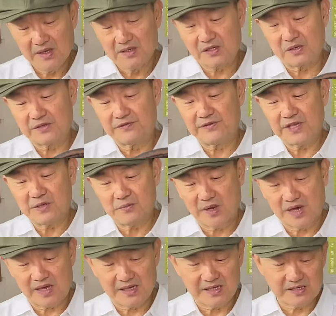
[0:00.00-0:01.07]
So the
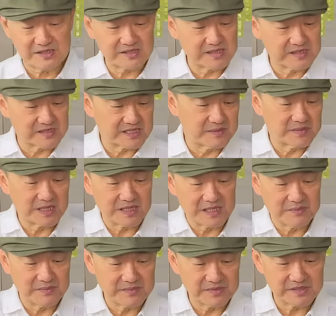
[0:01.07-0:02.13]
V-bar is
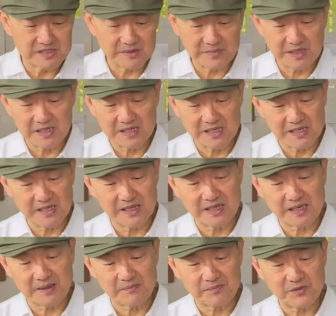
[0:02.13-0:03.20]
similarly
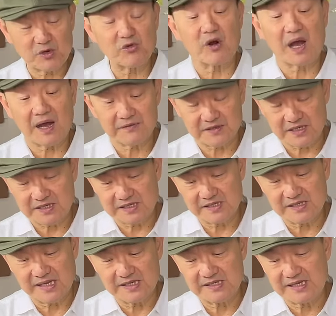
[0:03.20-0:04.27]
crafted in the
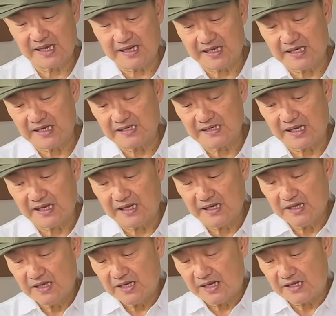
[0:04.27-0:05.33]
sense that it is a
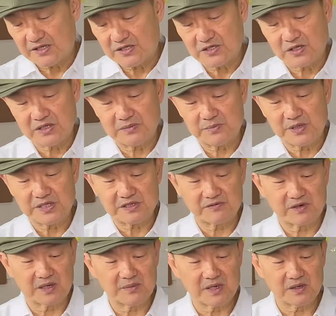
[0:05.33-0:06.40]
solid piece of
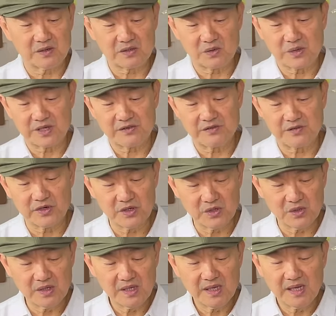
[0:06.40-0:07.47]
rubber all the way
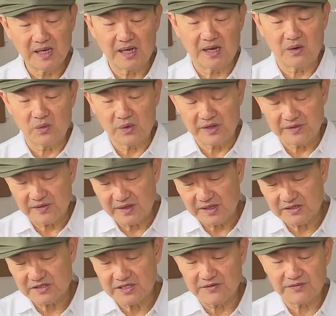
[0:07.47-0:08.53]
through, with
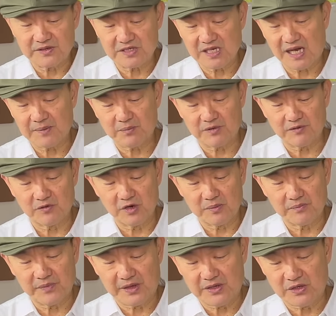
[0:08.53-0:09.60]
its different type of
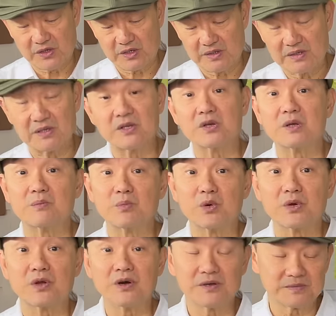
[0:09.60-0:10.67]
grip that you can
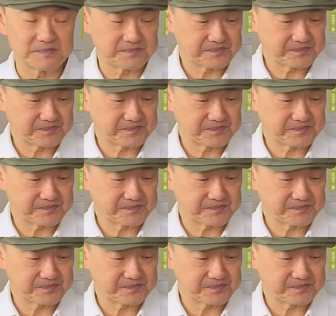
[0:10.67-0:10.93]
put on.